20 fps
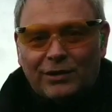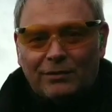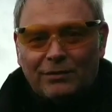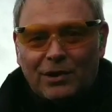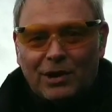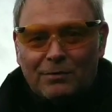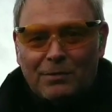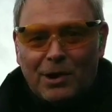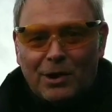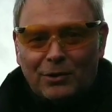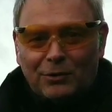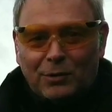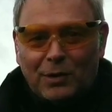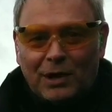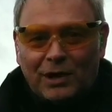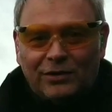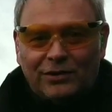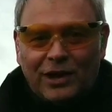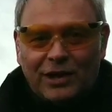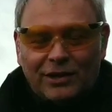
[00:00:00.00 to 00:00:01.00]
get some commands
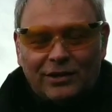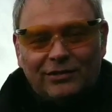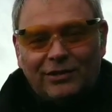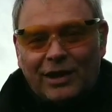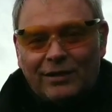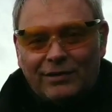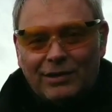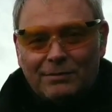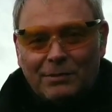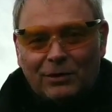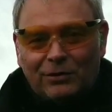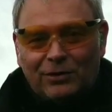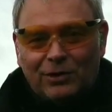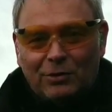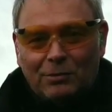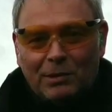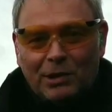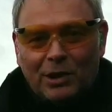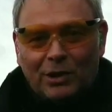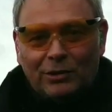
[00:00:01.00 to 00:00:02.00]
where they say the safety must
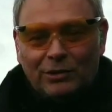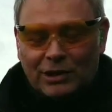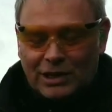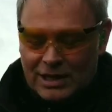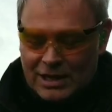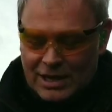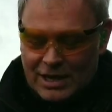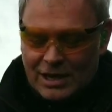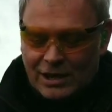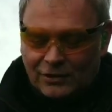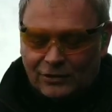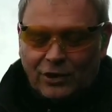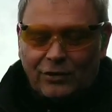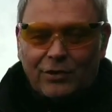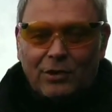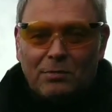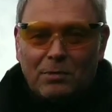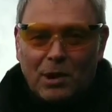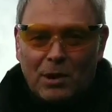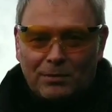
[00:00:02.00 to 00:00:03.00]
still be on.
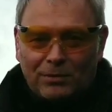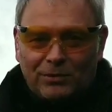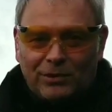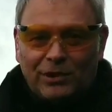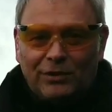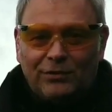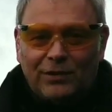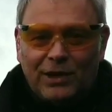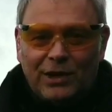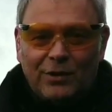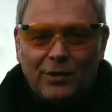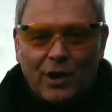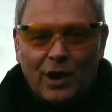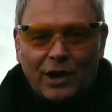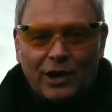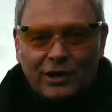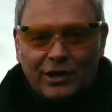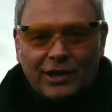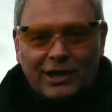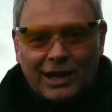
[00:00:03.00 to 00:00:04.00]
So for the purpose of this video,
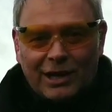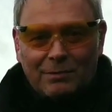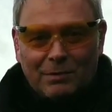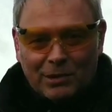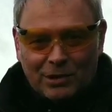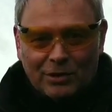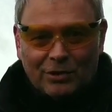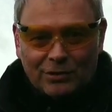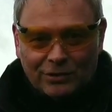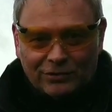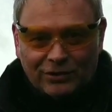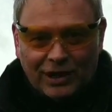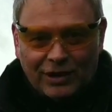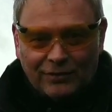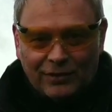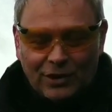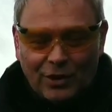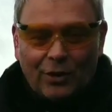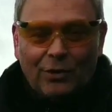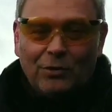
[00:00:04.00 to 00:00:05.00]
I'm going to keep it the
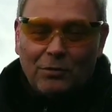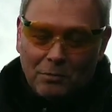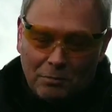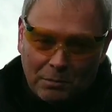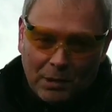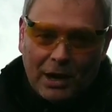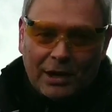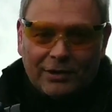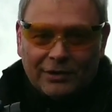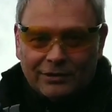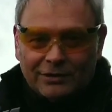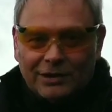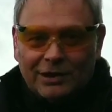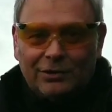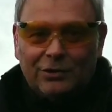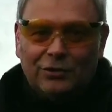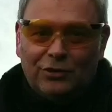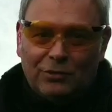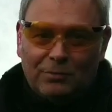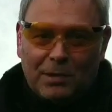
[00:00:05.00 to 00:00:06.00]
safety on. But
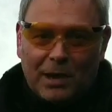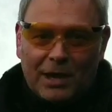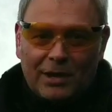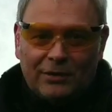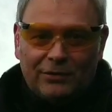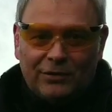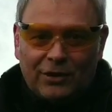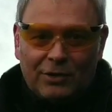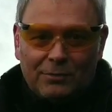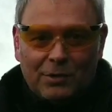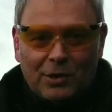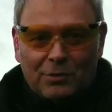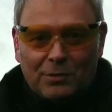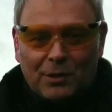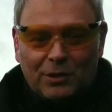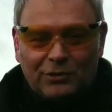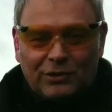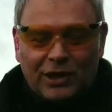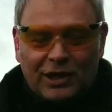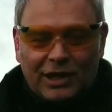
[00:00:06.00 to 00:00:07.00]
it does depend on so it's
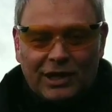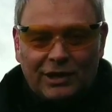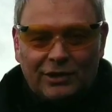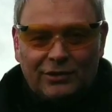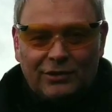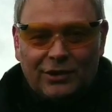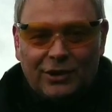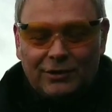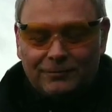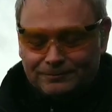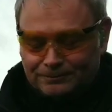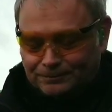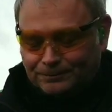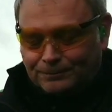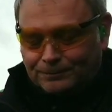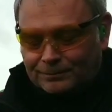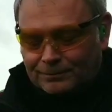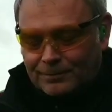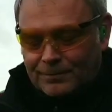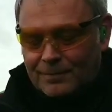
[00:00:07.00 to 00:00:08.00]
worthwhile checking each time.
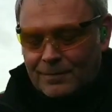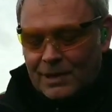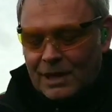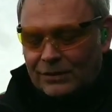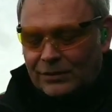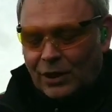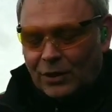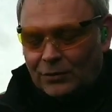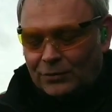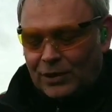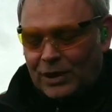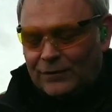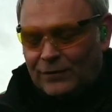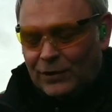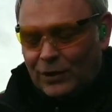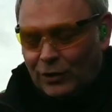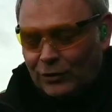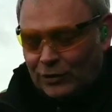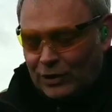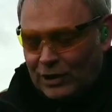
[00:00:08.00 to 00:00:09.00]
So
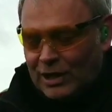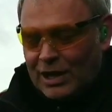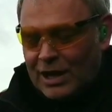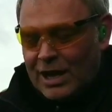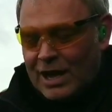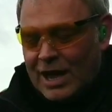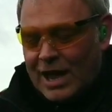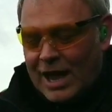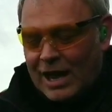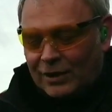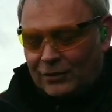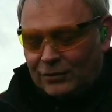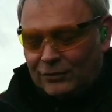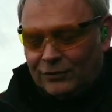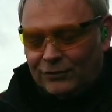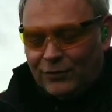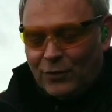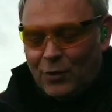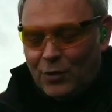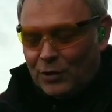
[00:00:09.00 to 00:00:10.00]
safety on,
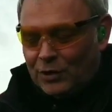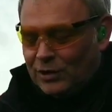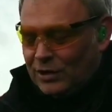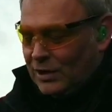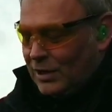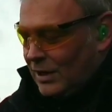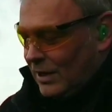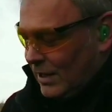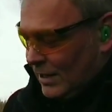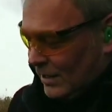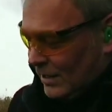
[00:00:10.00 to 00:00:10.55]
action forward,